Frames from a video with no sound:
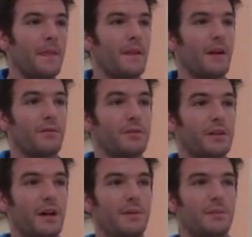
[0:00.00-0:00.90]
Now for
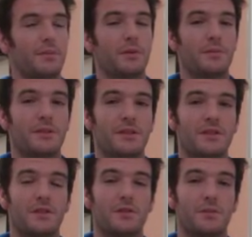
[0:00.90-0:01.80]
timing
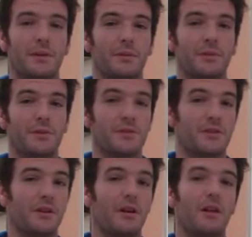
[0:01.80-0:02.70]
purposes, you should be able to
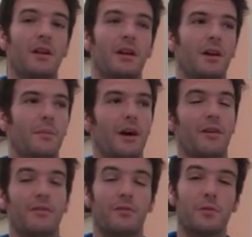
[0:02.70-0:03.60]
install
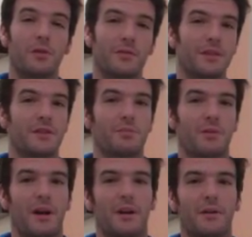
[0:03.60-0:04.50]
about 4 of these
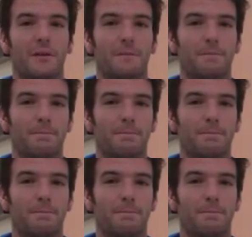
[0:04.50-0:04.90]
per hour.